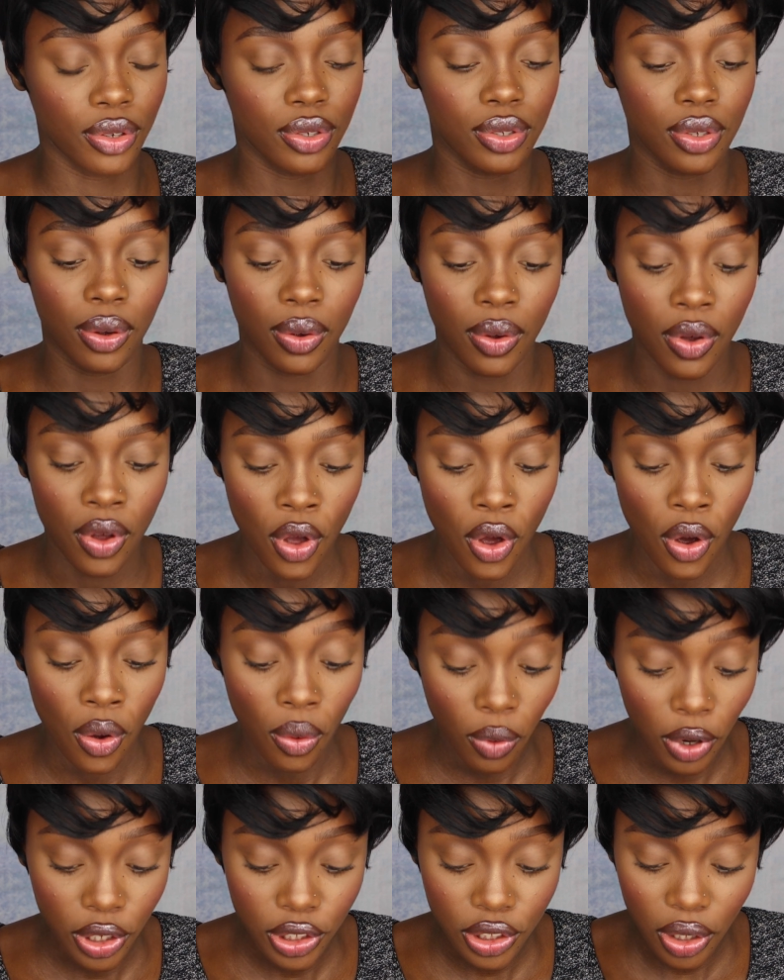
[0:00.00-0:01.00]
So
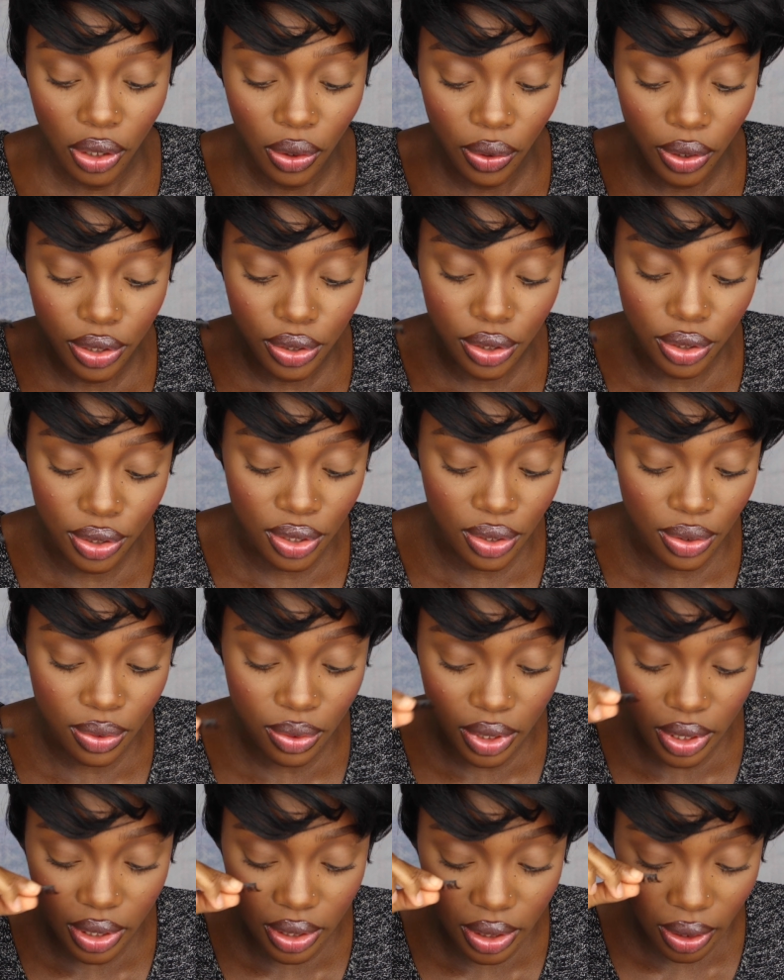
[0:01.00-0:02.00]
what you're going to
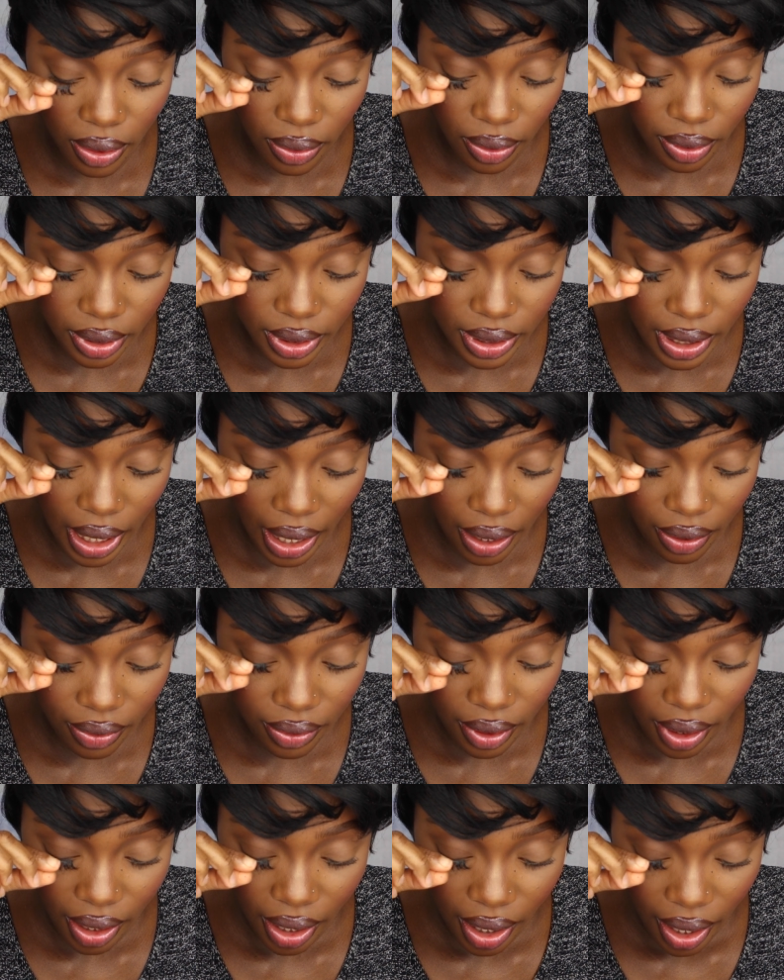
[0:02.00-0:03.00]
do is look
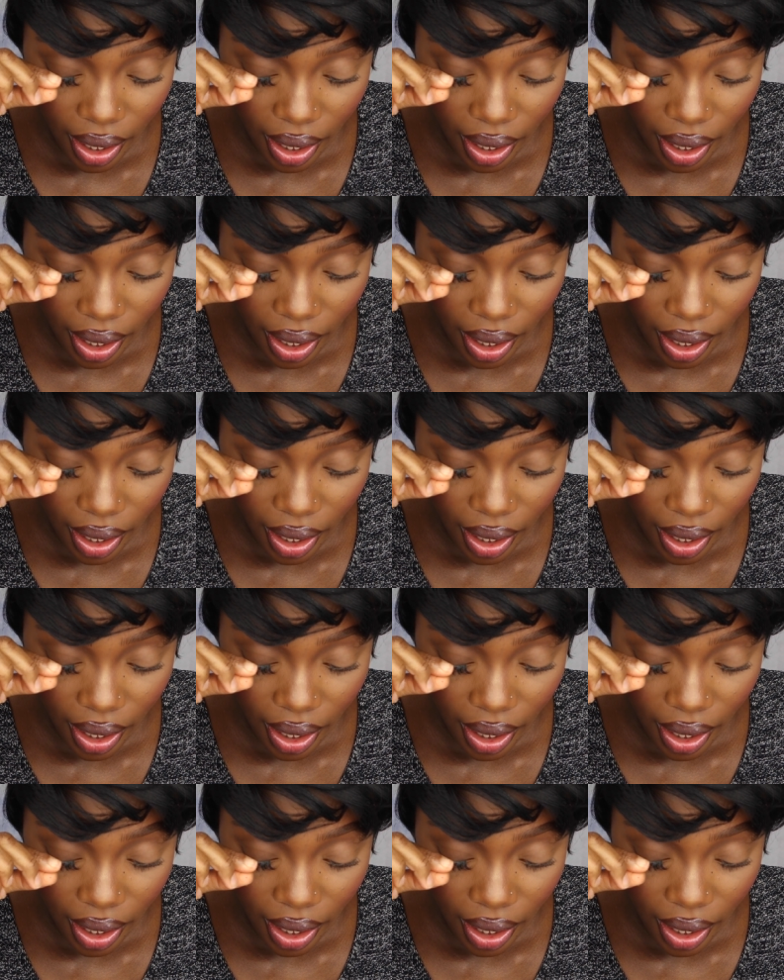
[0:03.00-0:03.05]
down